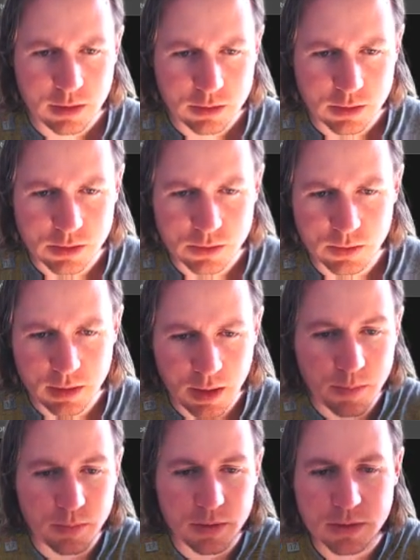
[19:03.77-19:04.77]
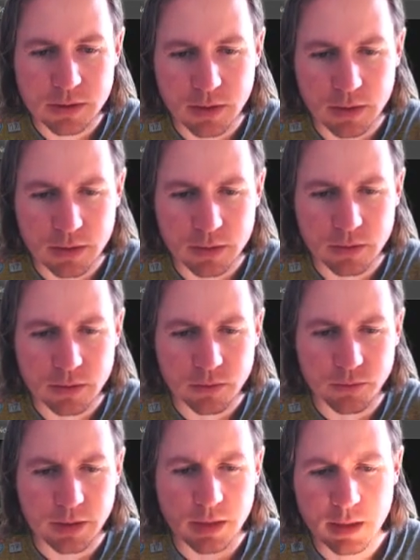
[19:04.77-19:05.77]
just do the number, it's going to
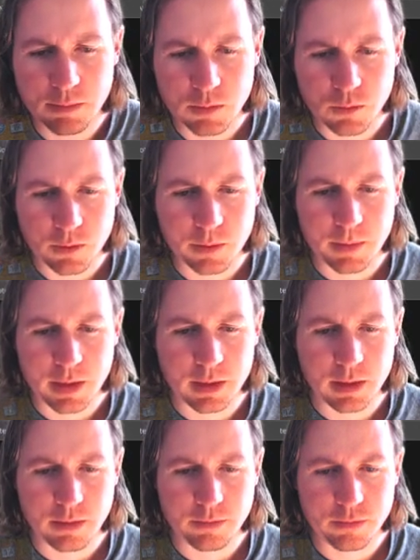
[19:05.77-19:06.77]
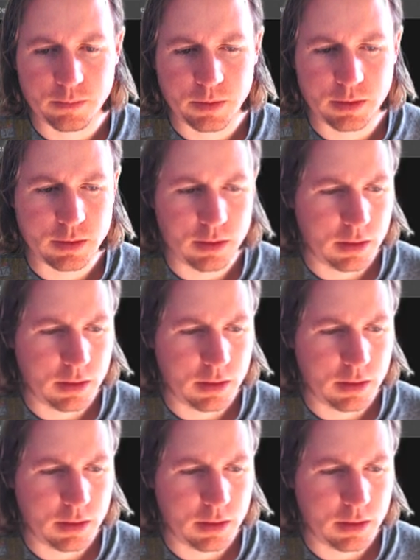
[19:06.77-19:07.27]
rename them automatically for me.